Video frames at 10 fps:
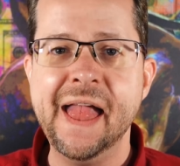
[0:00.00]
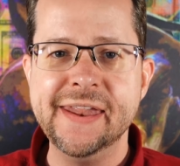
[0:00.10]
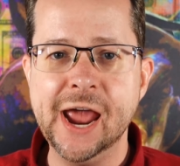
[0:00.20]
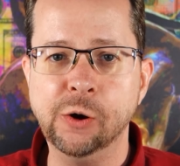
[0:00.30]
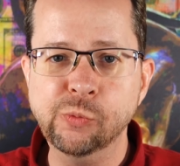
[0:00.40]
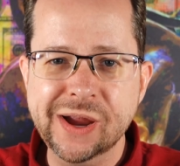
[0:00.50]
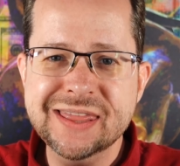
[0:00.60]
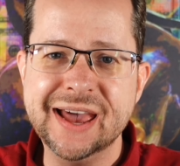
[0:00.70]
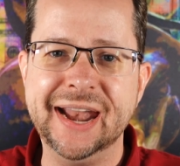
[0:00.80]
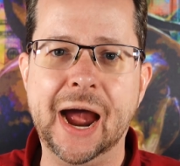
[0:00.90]
Now,
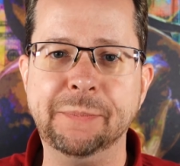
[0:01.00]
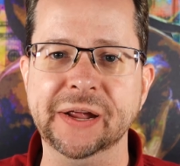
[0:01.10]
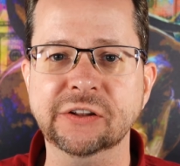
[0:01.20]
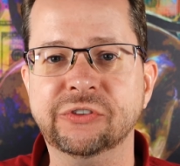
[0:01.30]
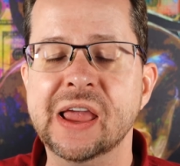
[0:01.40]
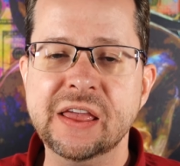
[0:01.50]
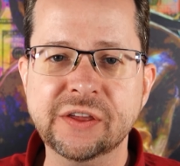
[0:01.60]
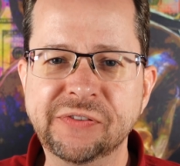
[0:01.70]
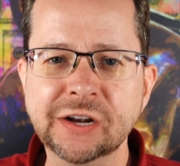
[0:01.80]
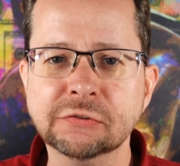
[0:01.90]
when that happens,
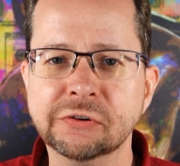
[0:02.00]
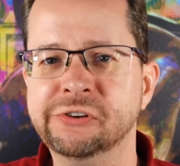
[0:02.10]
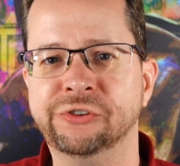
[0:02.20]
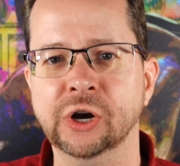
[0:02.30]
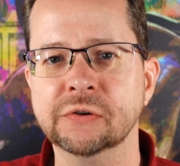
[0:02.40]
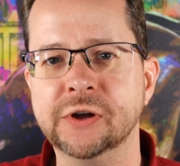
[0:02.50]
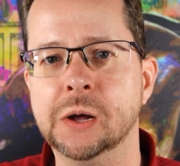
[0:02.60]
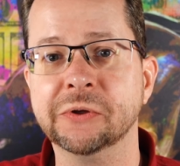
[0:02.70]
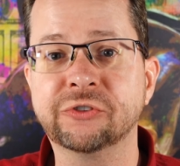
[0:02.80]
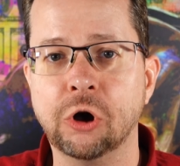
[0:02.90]
the Federal Reserve
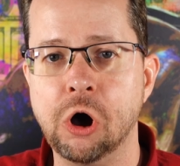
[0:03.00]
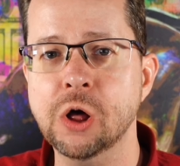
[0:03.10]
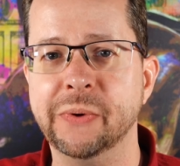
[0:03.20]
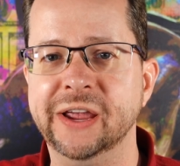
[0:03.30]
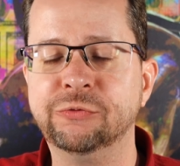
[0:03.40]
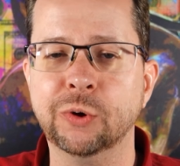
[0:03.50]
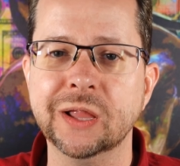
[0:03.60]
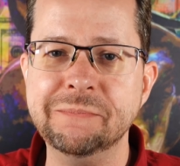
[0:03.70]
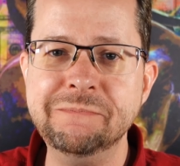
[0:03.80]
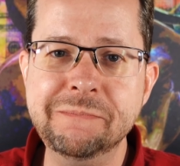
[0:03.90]
almost always
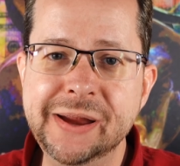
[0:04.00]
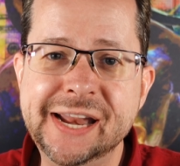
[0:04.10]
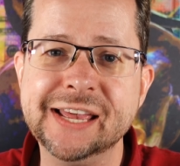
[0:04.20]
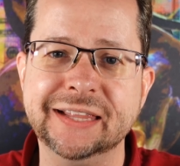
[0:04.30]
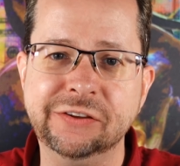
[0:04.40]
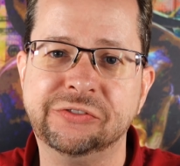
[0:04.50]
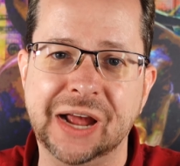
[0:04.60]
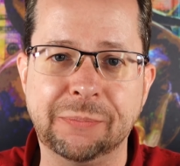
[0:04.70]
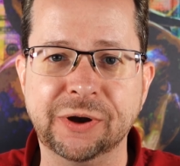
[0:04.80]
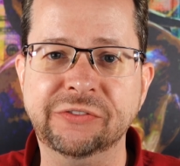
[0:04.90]
will immediately
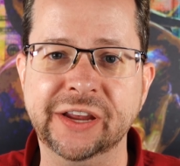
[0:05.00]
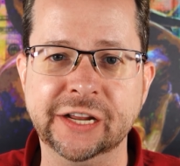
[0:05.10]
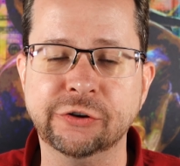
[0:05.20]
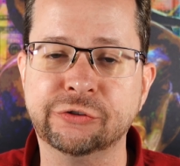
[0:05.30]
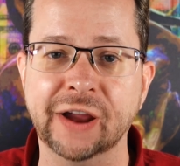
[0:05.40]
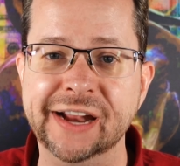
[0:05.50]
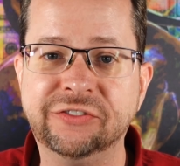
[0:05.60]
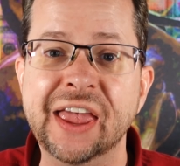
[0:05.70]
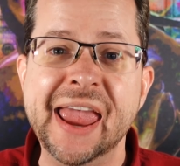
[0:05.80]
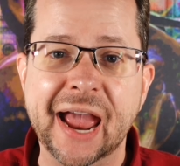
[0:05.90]
stop raising interest
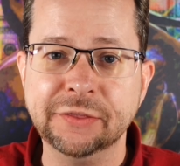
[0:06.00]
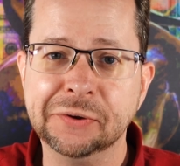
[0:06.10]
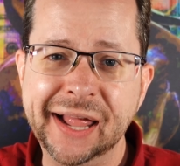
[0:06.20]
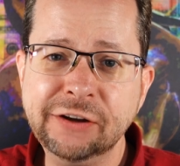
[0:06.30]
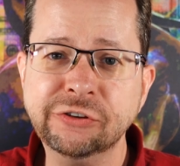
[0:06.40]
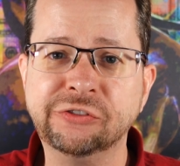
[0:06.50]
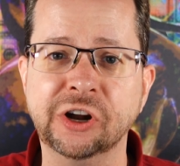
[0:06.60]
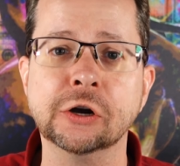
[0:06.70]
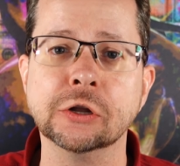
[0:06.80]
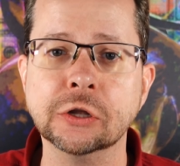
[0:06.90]
rates and they'll actually
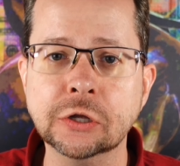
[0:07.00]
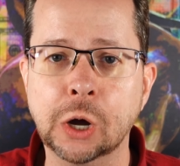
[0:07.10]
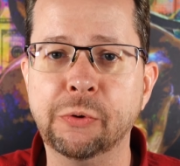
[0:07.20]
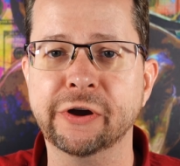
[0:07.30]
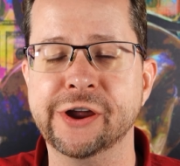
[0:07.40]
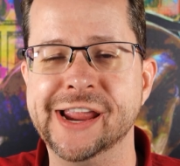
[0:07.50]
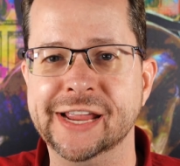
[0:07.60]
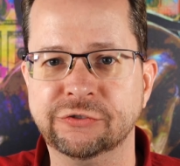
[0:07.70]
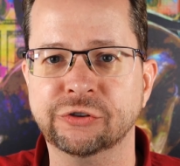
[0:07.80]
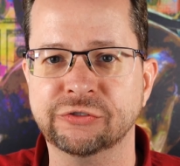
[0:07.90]
start lowering
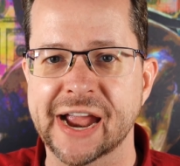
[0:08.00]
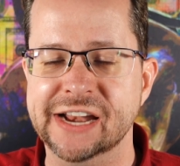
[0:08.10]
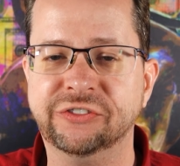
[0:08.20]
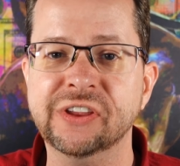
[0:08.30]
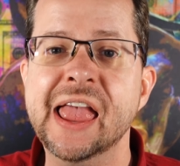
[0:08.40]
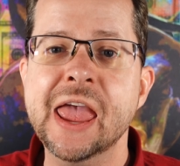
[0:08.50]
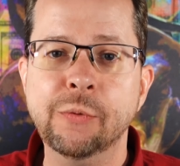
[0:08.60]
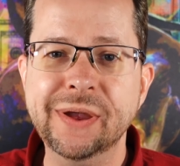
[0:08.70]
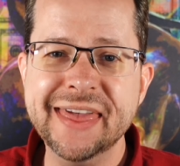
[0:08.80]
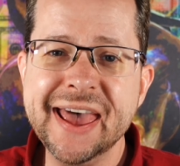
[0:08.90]
interest rates.
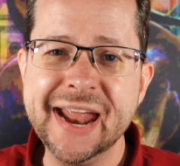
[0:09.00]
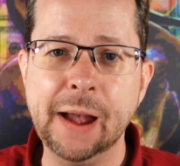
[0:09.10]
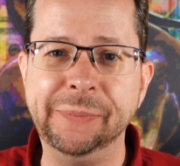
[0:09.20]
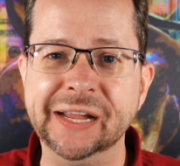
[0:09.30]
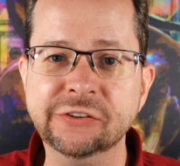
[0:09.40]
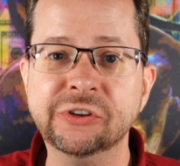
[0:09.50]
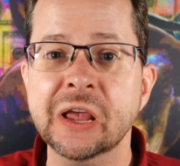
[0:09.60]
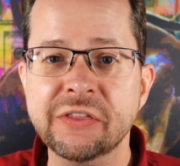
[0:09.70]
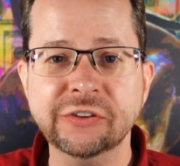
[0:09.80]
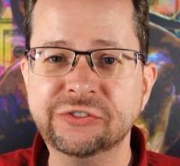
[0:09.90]
When that happens,
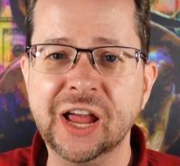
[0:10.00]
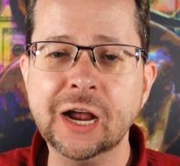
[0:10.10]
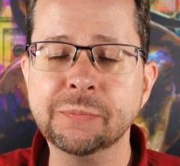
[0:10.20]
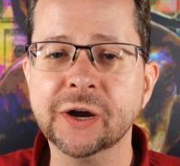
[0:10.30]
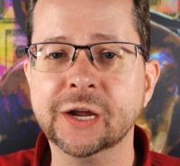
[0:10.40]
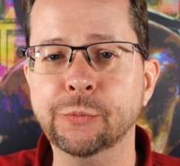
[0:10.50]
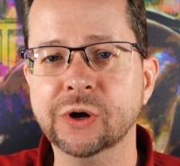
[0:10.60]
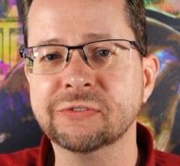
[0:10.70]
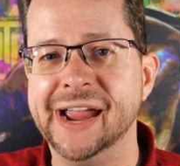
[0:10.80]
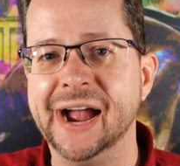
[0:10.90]
the stock market
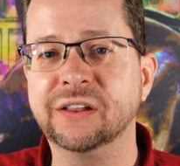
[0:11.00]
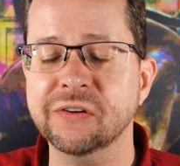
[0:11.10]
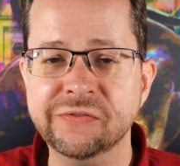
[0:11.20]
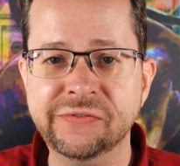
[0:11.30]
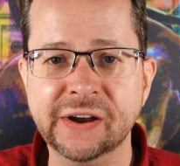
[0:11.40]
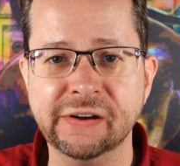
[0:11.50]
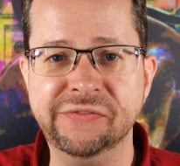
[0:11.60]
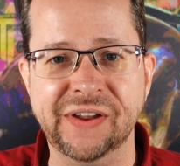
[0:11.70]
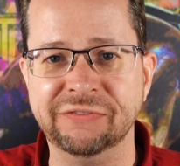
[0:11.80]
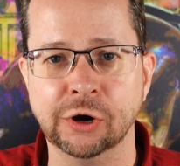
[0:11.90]
will react very
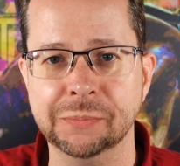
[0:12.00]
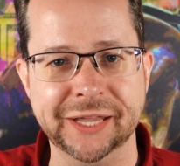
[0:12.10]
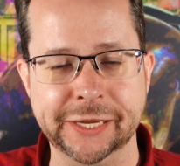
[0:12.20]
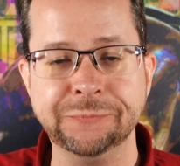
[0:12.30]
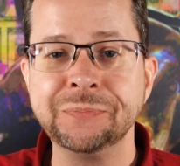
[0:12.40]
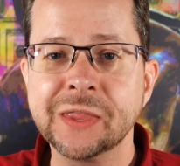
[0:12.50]
favorably.